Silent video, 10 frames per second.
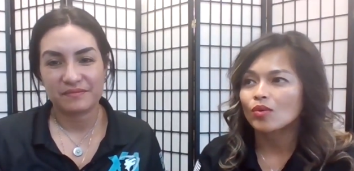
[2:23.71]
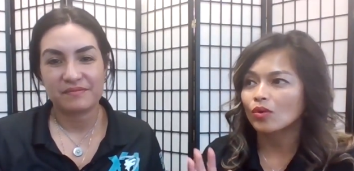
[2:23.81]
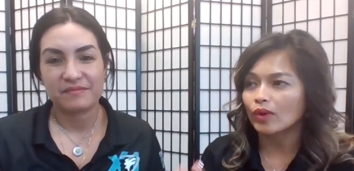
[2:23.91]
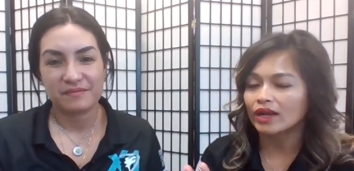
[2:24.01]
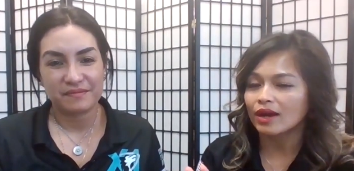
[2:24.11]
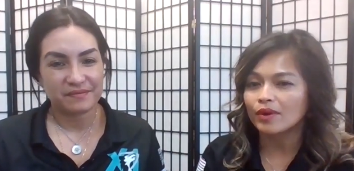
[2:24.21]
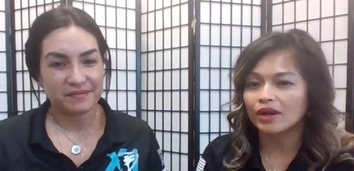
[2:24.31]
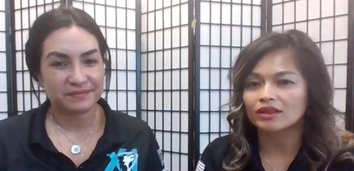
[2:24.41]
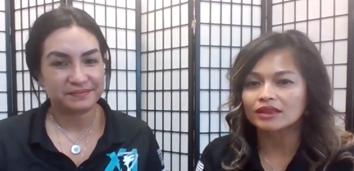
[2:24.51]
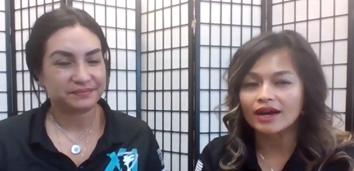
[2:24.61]
Speaker 1: Well, when I went
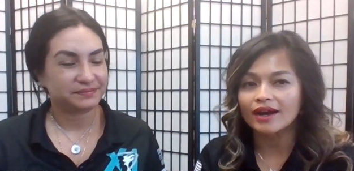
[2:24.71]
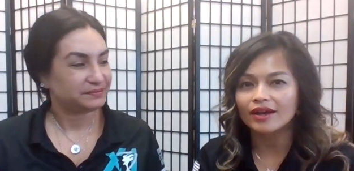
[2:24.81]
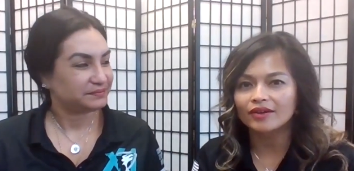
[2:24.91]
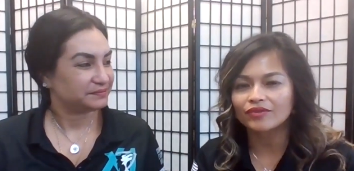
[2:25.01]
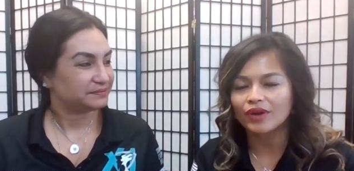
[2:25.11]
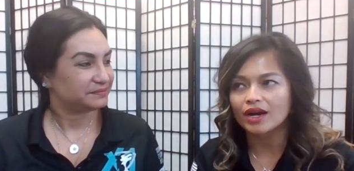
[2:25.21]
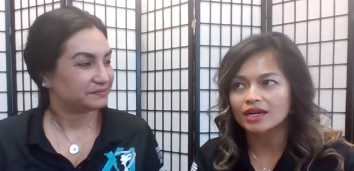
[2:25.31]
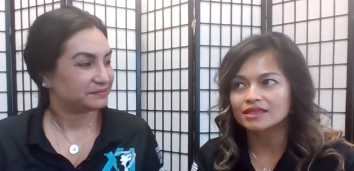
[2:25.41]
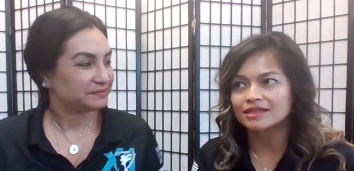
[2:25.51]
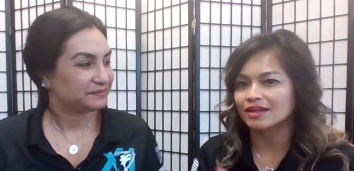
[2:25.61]
on live,
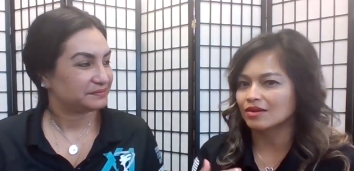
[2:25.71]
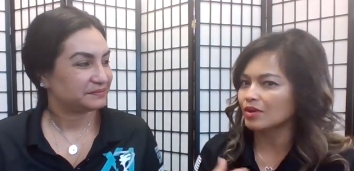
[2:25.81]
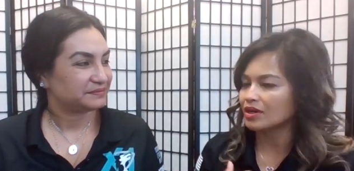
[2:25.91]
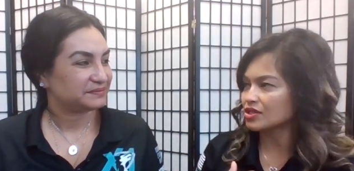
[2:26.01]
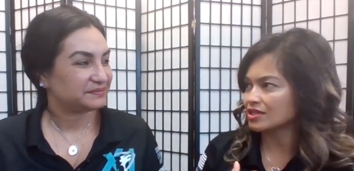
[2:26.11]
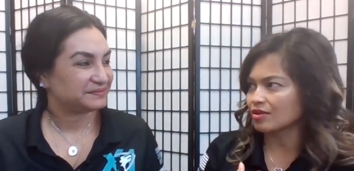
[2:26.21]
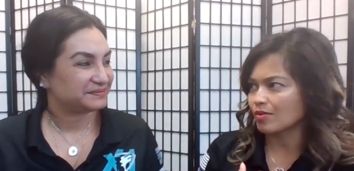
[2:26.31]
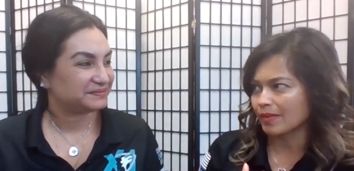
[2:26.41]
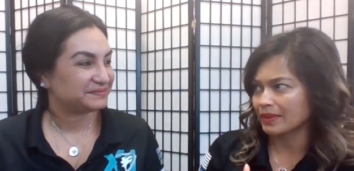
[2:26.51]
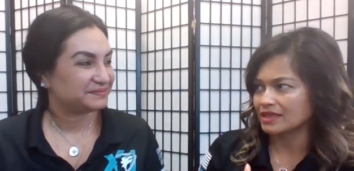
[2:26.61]
I didn't want to just go
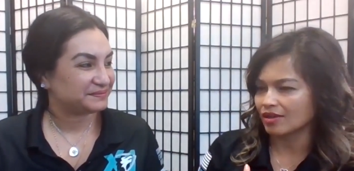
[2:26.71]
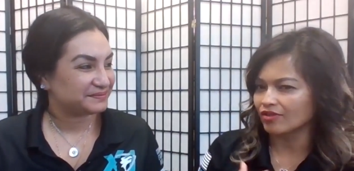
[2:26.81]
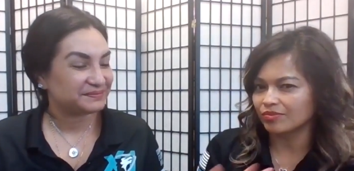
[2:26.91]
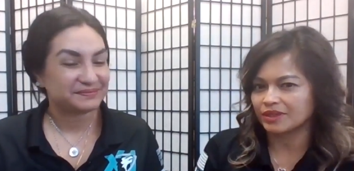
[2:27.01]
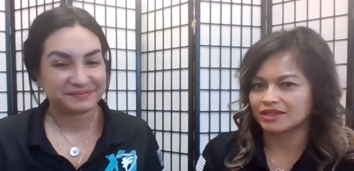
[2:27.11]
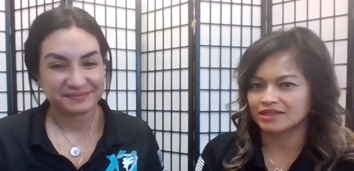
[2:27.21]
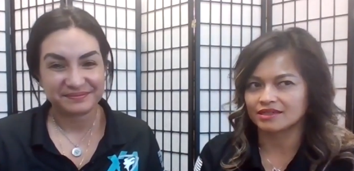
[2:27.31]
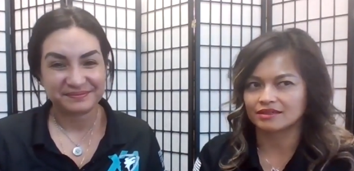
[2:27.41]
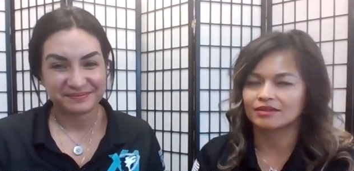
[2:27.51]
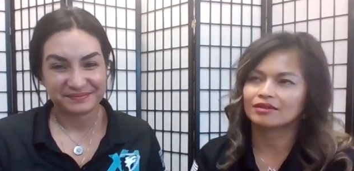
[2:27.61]
by myself because
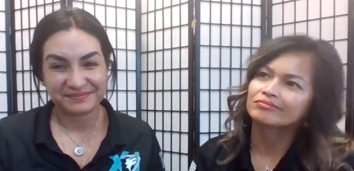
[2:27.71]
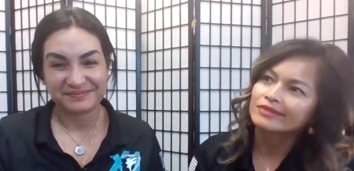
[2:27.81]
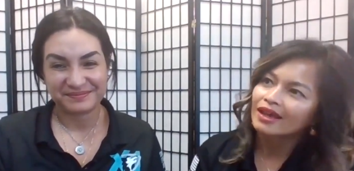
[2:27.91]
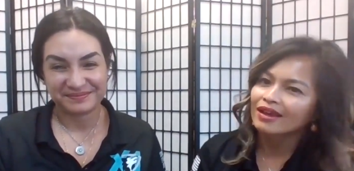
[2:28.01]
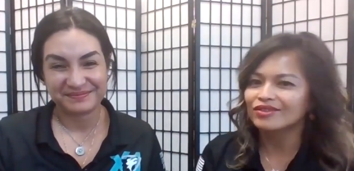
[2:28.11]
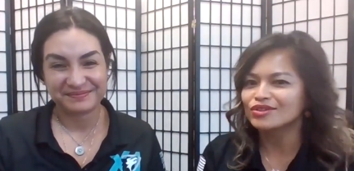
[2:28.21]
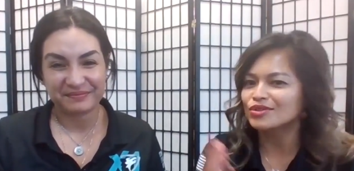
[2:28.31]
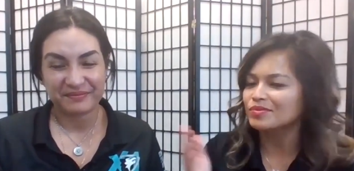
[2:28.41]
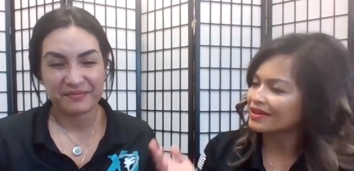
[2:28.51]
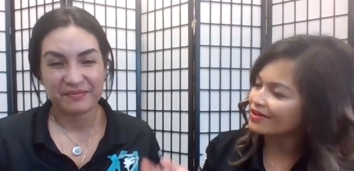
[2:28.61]
I said, there's
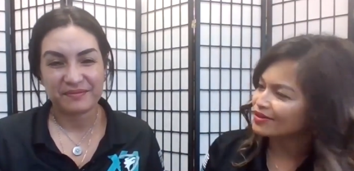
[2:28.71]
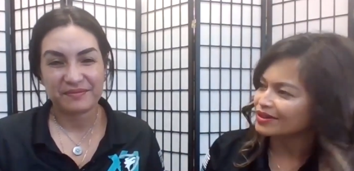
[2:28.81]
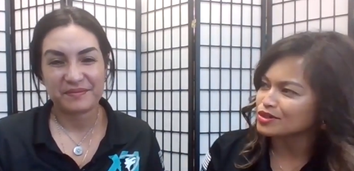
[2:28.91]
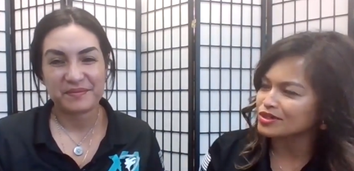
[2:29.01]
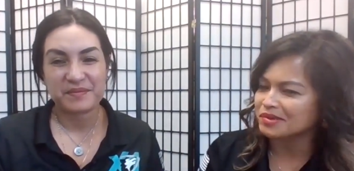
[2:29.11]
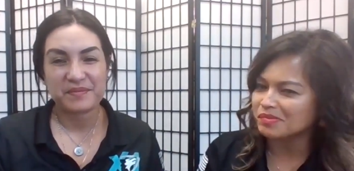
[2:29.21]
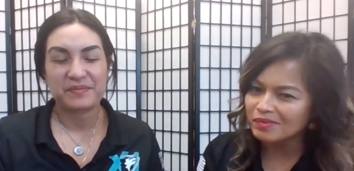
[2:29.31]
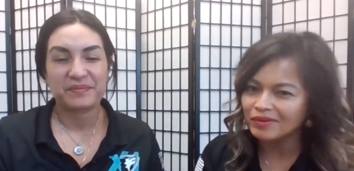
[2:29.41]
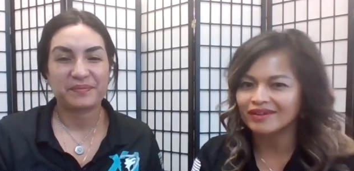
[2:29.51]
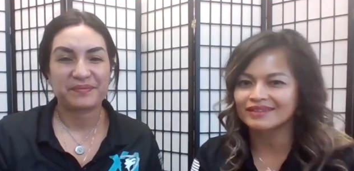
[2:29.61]
so many other interesting
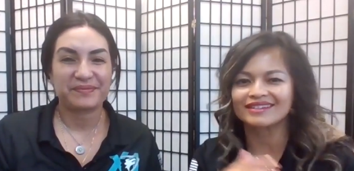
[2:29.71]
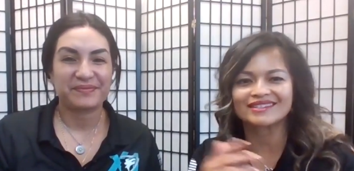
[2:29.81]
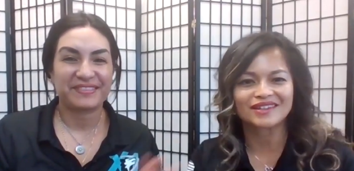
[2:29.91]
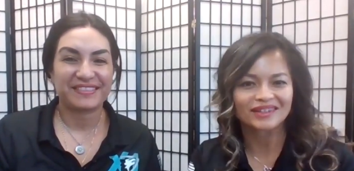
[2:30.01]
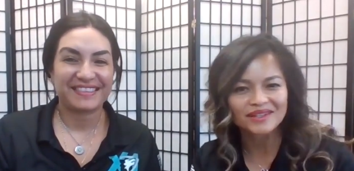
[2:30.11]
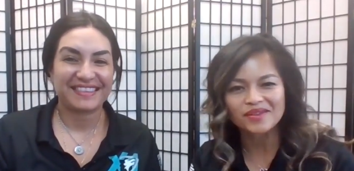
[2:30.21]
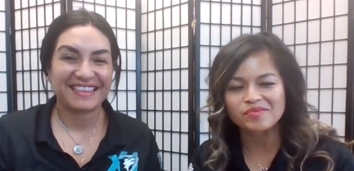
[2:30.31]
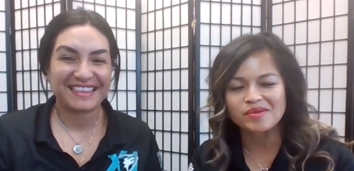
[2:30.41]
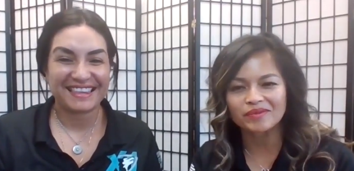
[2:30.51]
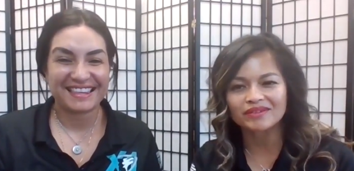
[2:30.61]
people. I'd like to talk to other
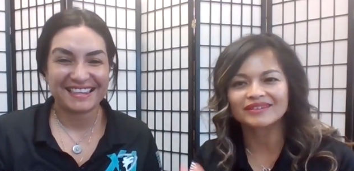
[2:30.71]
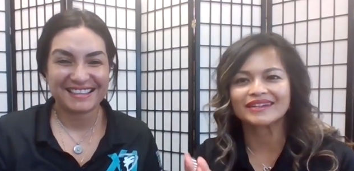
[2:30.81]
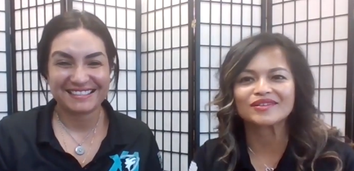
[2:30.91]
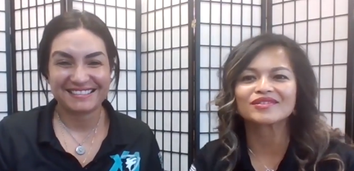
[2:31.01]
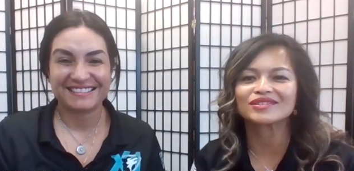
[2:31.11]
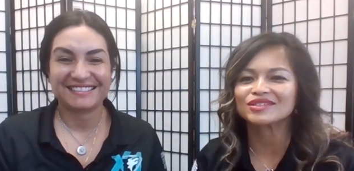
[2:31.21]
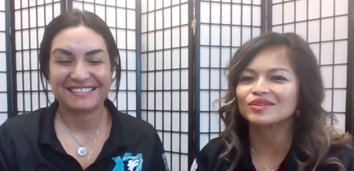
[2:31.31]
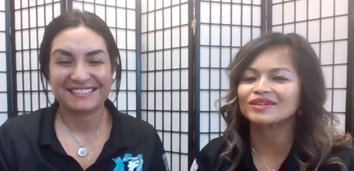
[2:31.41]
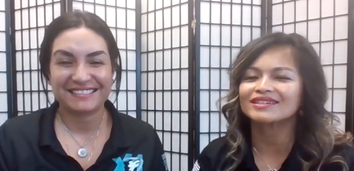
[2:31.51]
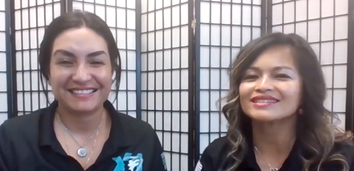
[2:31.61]
people and hear their
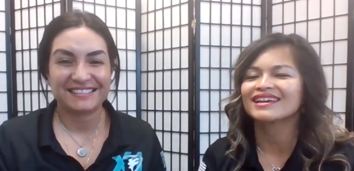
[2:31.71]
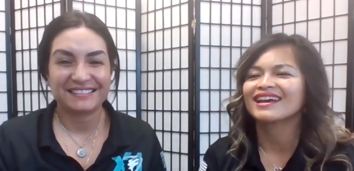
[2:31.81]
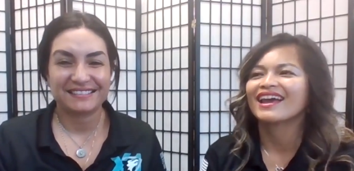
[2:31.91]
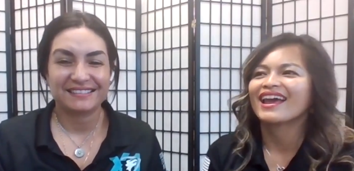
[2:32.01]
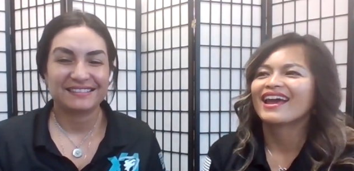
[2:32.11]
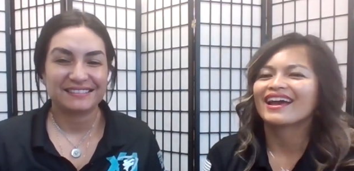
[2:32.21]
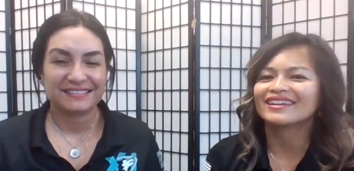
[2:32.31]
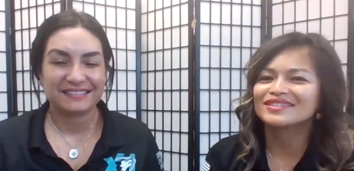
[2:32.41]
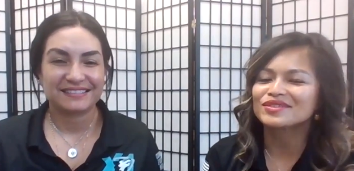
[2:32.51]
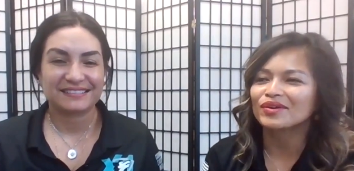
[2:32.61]
stories.
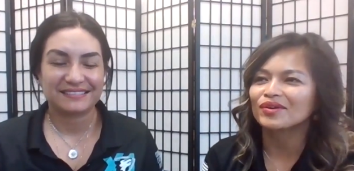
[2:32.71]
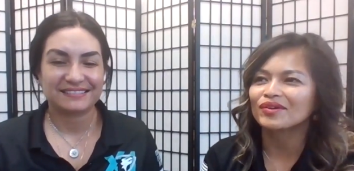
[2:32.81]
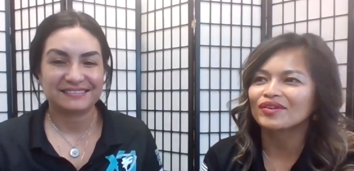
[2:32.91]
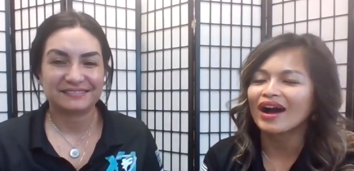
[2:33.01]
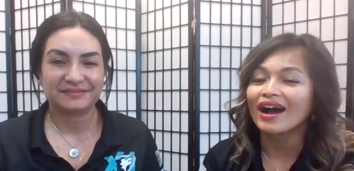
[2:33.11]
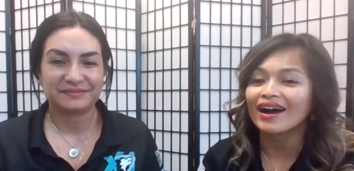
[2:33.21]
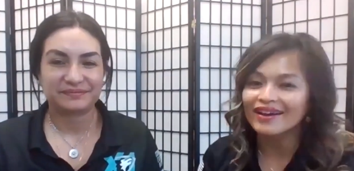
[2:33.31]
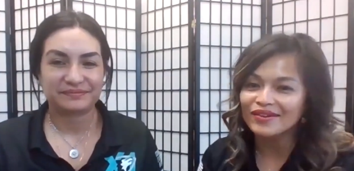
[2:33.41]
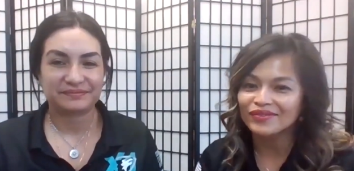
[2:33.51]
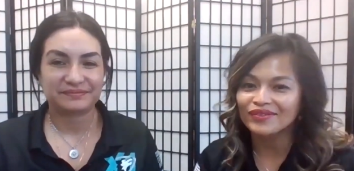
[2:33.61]
And so
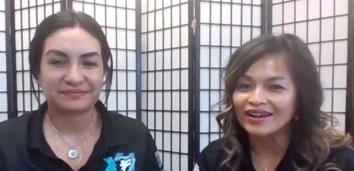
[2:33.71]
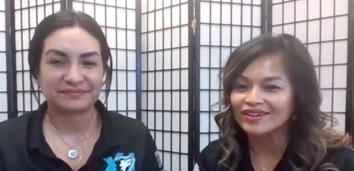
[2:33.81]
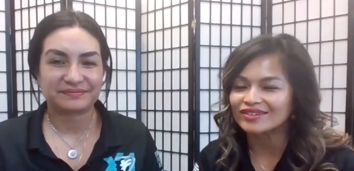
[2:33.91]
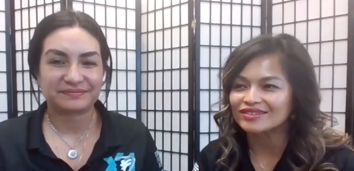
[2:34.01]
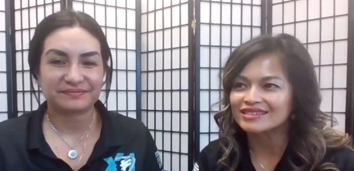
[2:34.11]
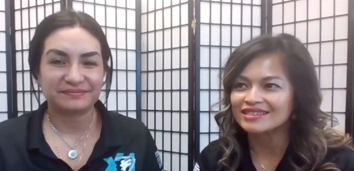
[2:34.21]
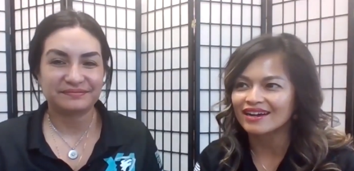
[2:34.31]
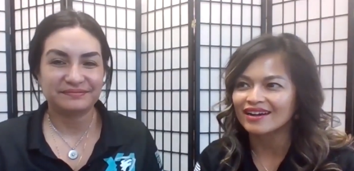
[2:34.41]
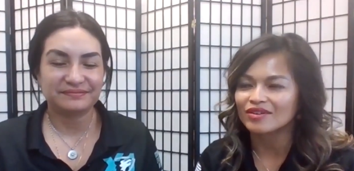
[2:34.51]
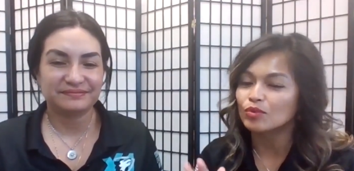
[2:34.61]
I found,
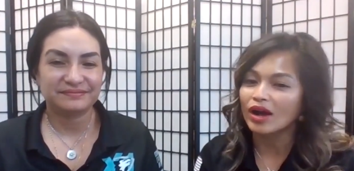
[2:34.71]
uh,